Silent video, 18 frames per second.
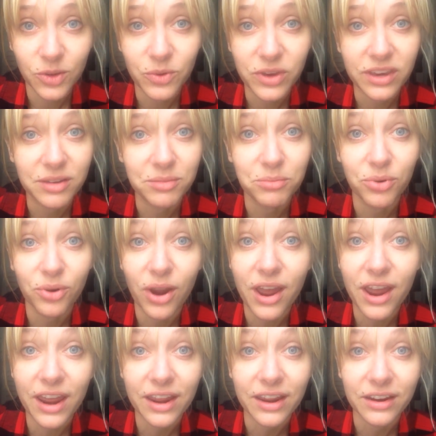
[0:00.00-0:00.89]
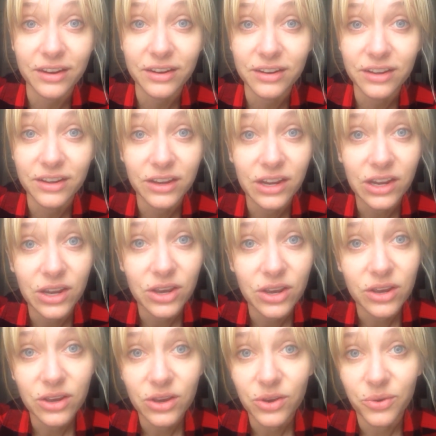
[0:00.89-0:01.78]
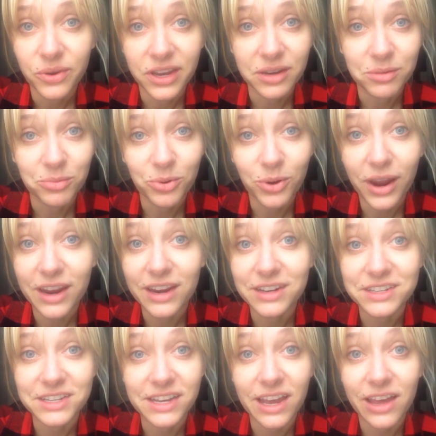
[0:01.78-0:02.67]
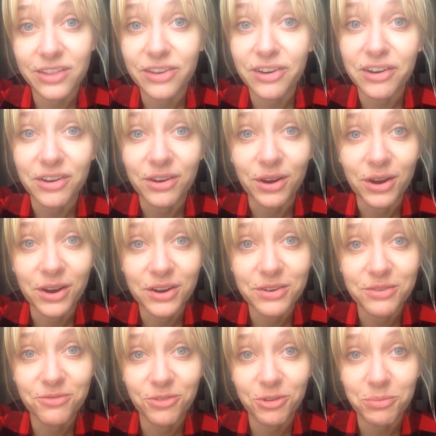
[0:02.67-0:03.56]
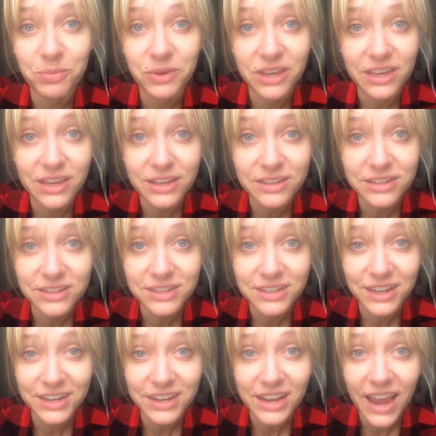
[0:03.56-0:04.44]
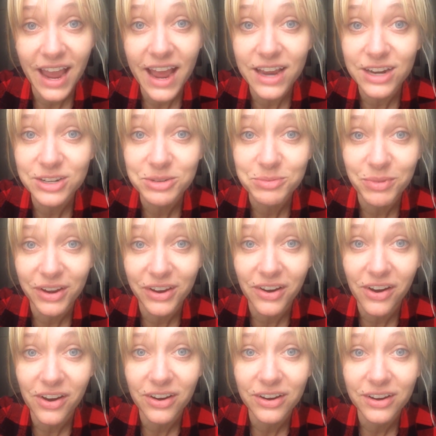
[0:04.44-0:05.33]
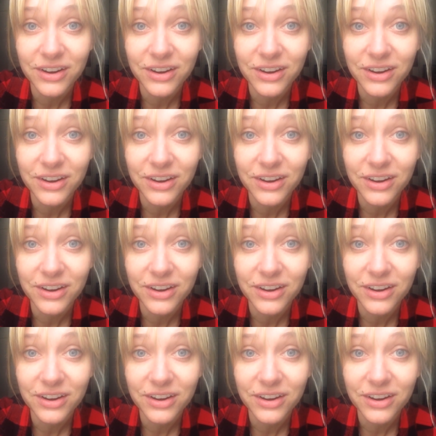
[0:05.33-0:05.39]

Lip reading: We can pray. We can pray together for peace in Kashmir.